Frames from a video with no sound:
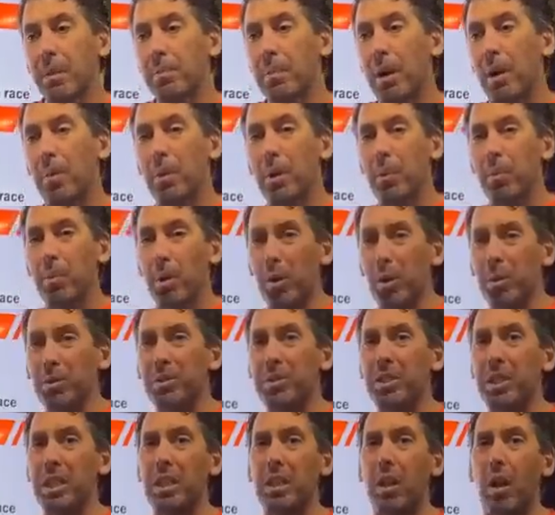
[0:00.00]
But we will
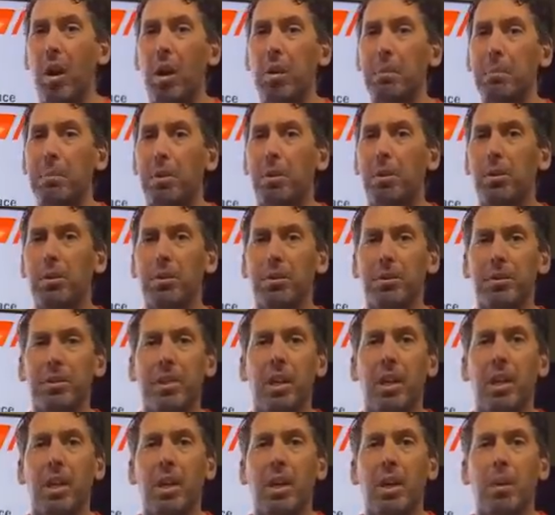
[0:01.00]
see long
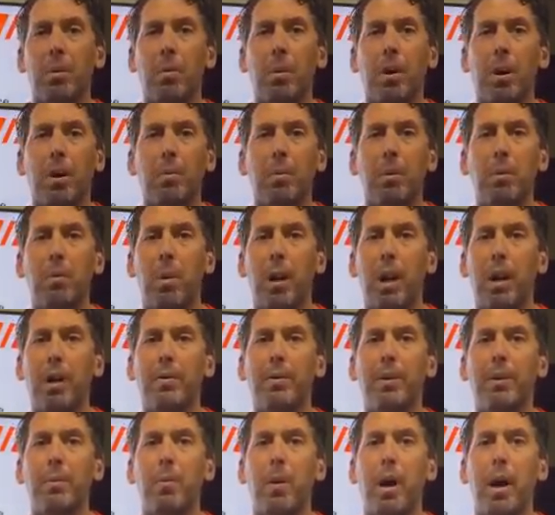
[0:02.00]
pulls where we want
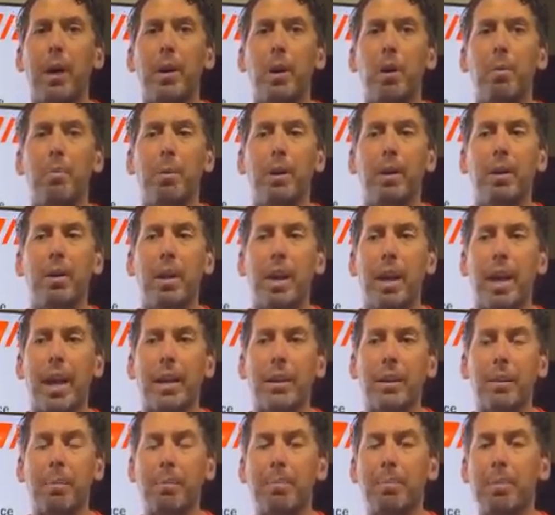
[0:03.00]
to run wide open
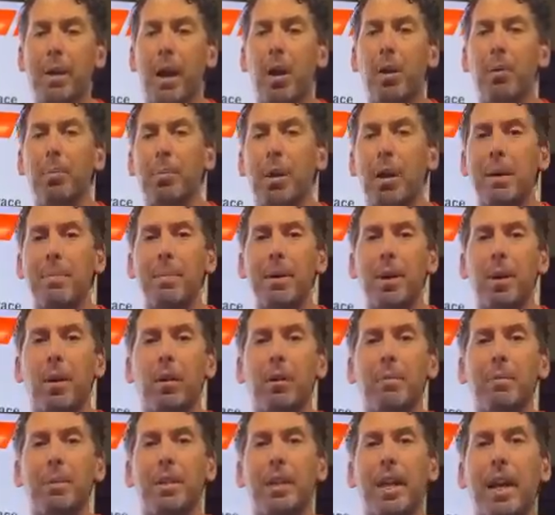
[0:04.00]
and the belt might be
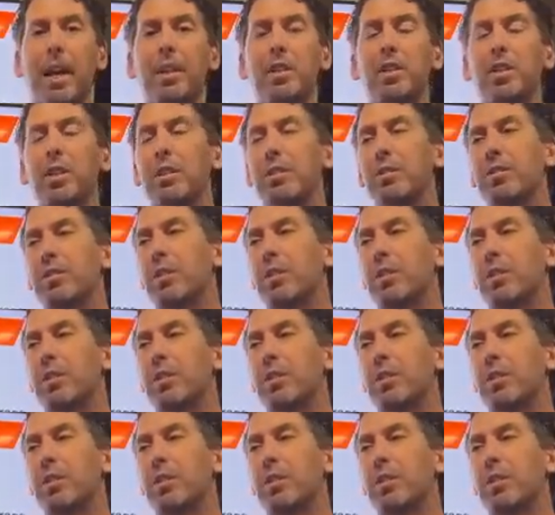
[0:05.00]
our limitation.